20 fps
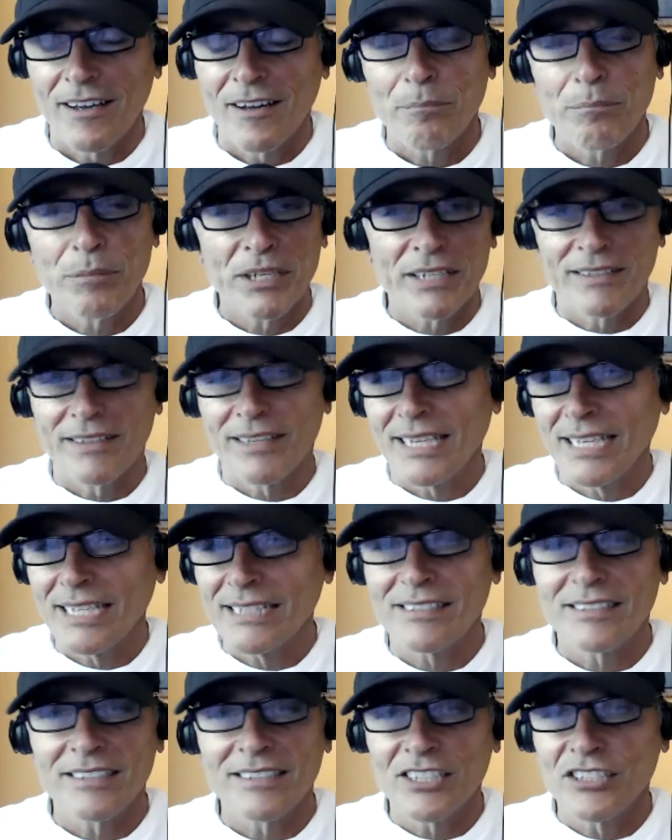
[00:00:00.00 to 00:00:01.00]
But
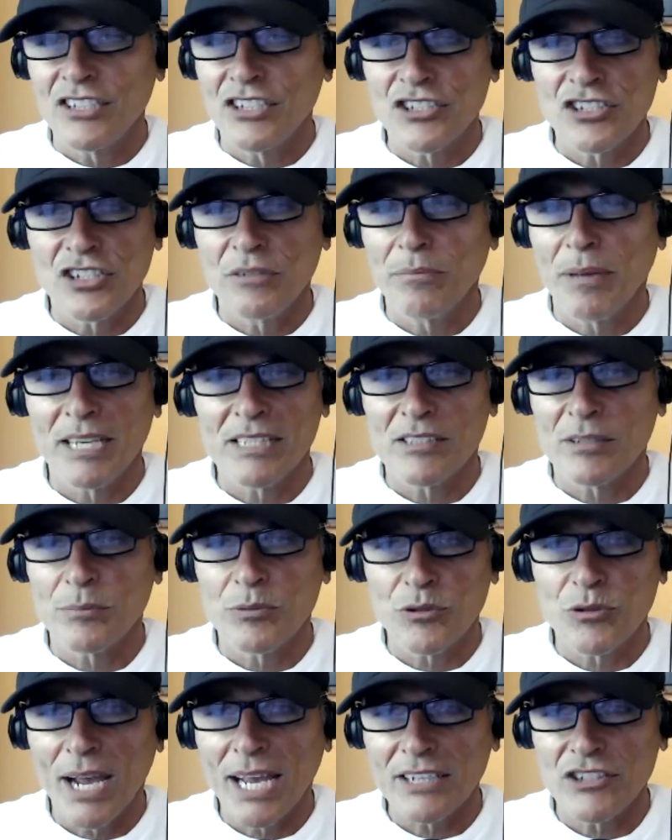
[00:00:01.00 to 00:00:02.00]
it's an addition by oh.
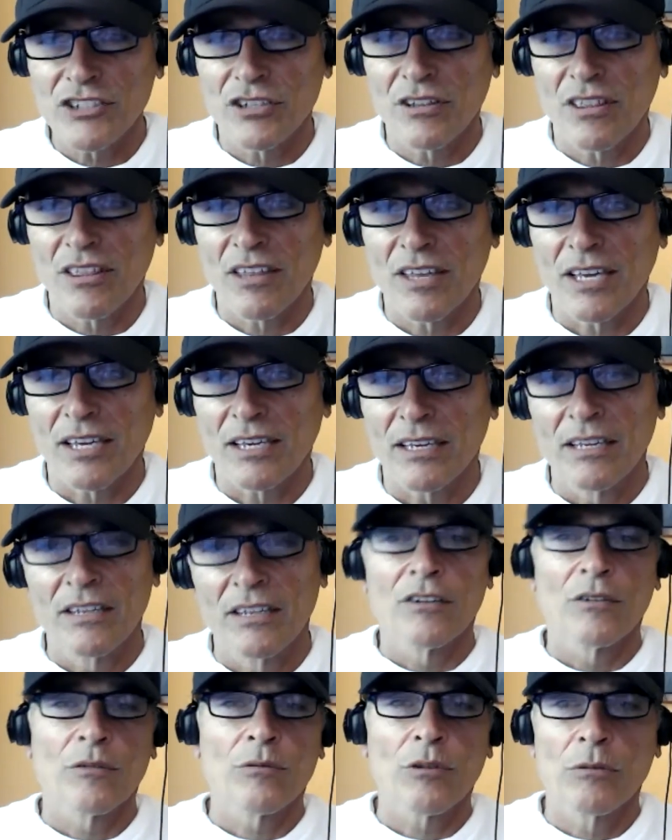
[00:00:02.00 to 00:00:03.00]
subtraction thing.
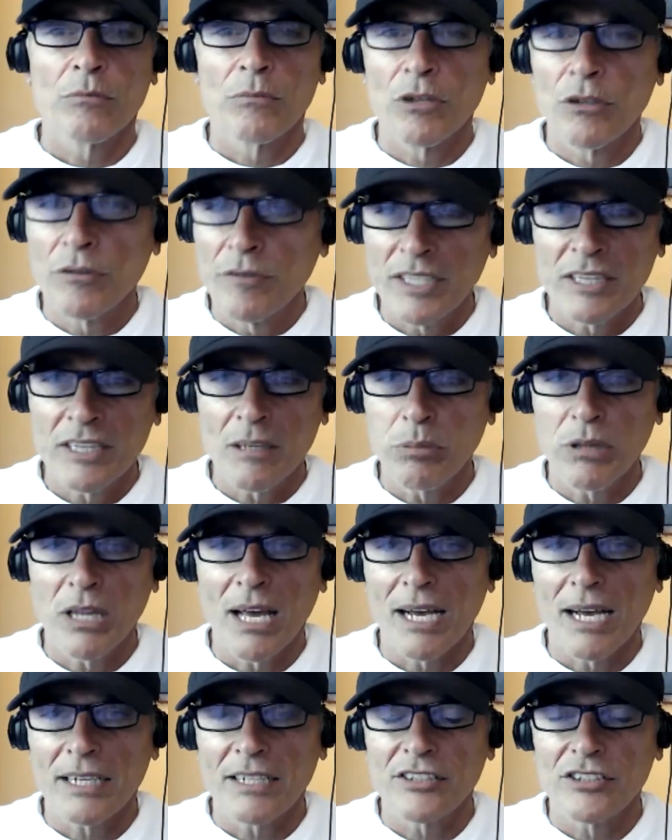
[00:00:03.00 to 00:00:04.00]
Removing the
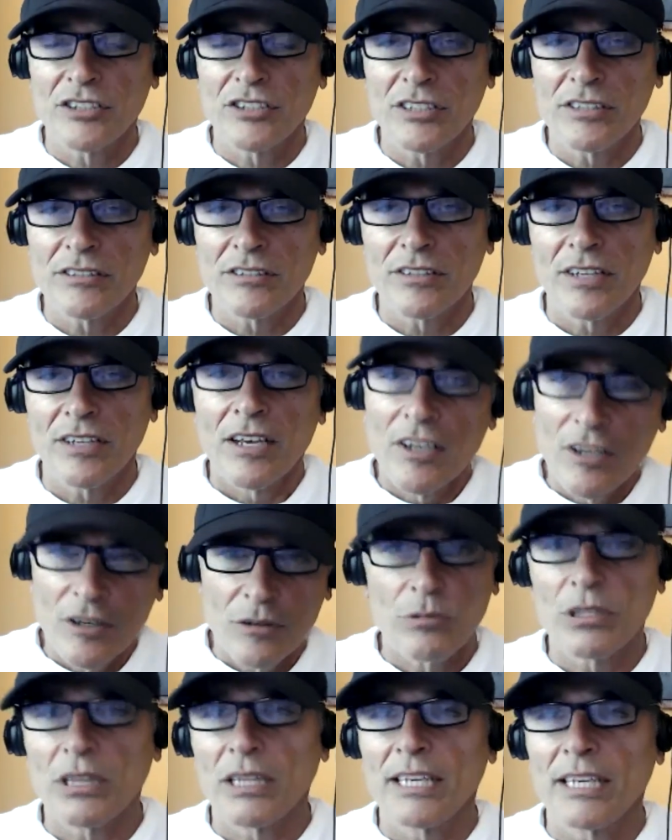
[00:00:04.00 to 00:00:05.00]
blockages
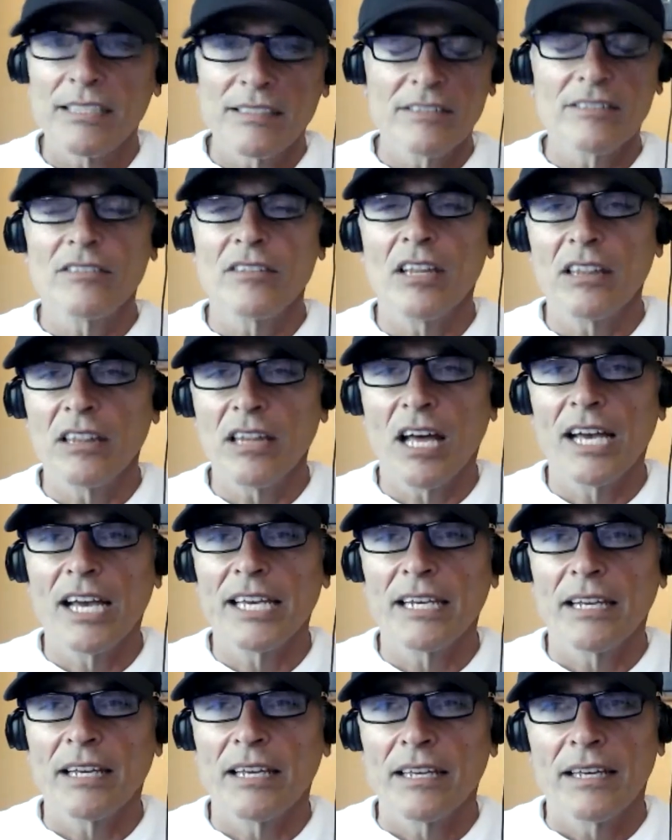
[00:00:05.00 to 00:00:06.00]
releases the
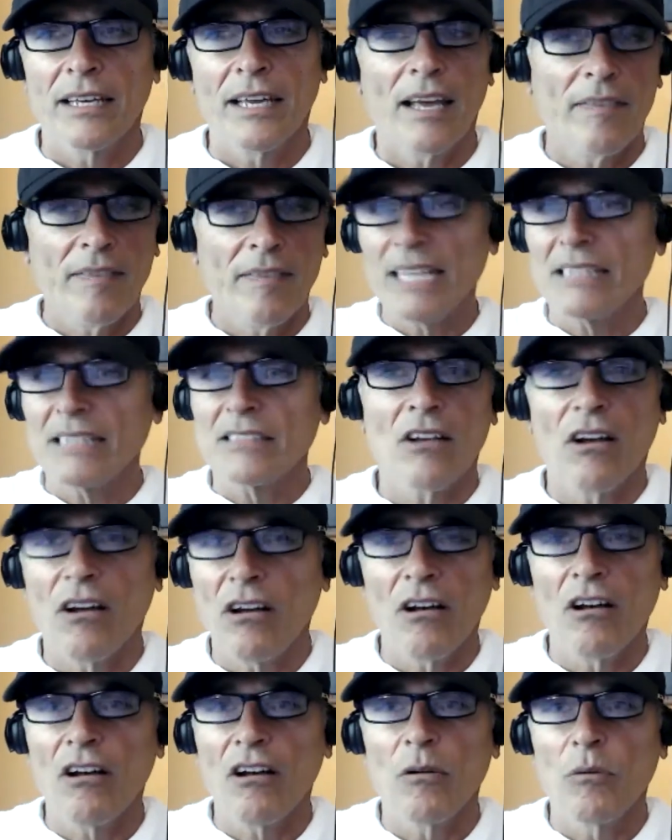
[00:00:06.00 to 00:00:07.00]
light, and that's
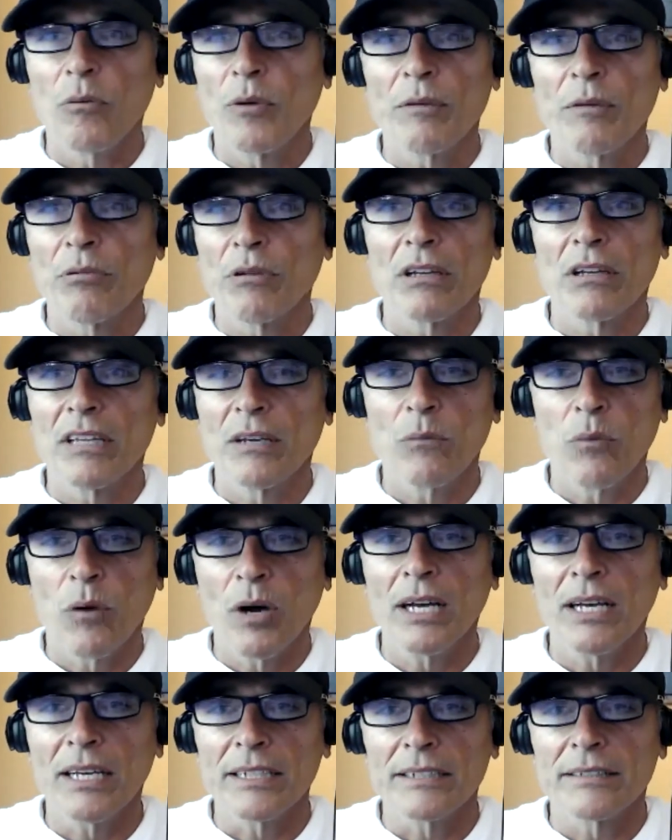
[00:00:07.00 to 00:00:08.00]
all we really
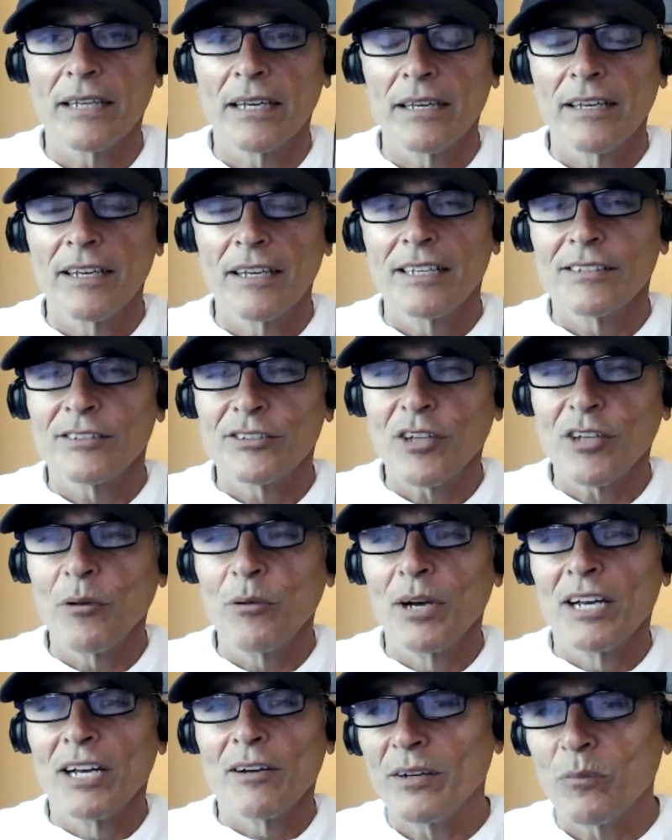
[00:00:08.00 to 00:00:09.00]
want.
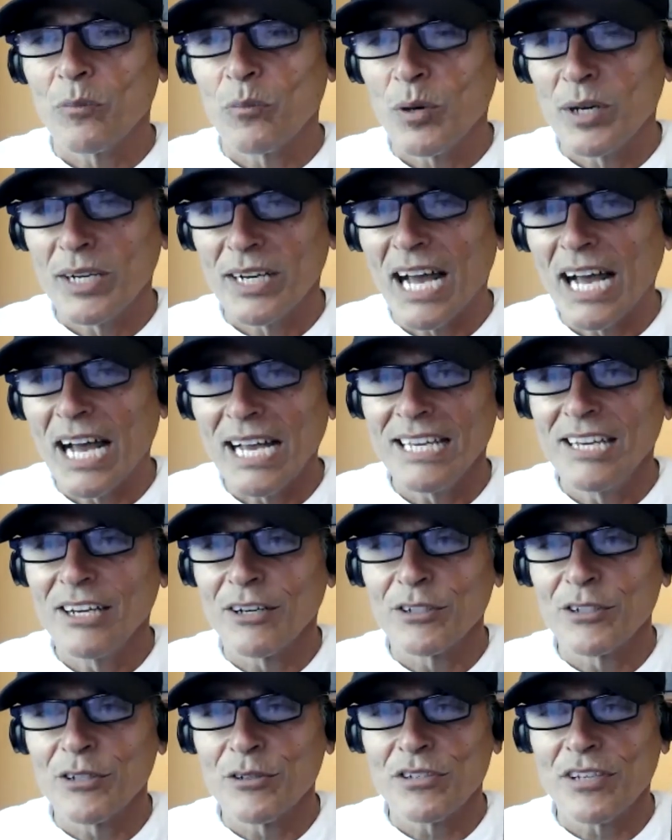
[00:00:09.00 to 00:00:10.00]
So, what I
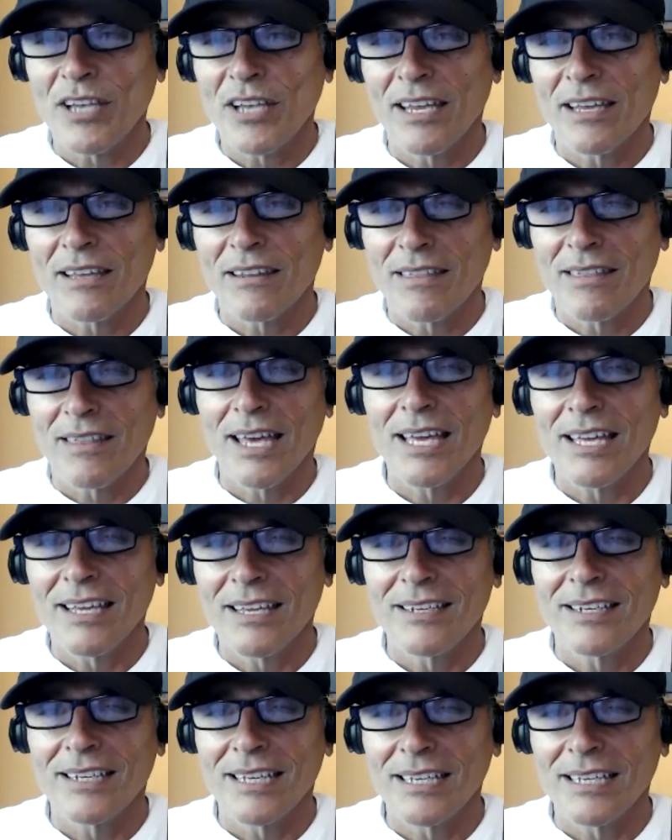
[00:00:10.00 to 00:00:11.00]
hear you saying
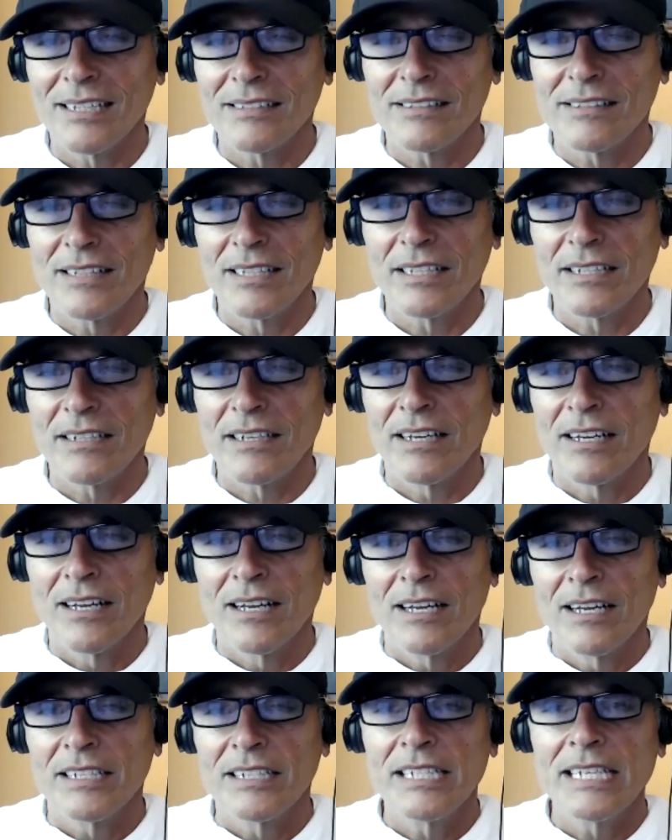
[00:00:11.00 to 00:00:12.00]
then is that
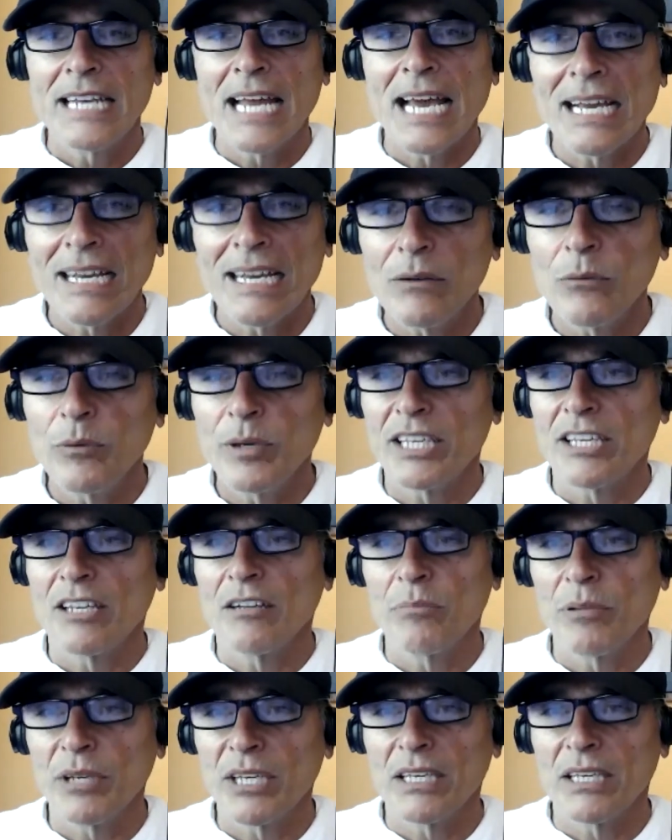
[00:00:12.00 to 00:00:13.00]
now we
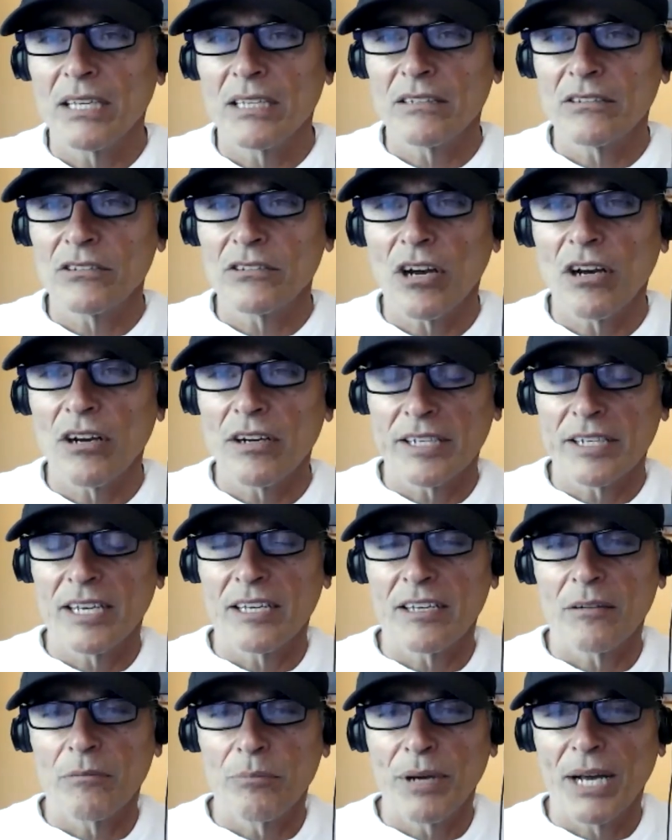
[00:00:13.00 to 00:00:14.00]
can begin
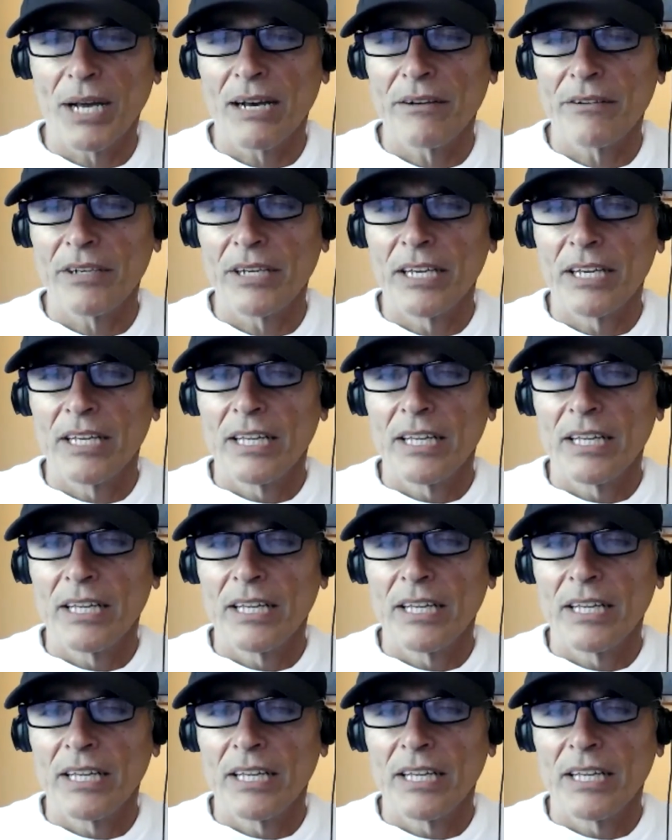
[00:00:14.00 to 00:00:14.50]
talking about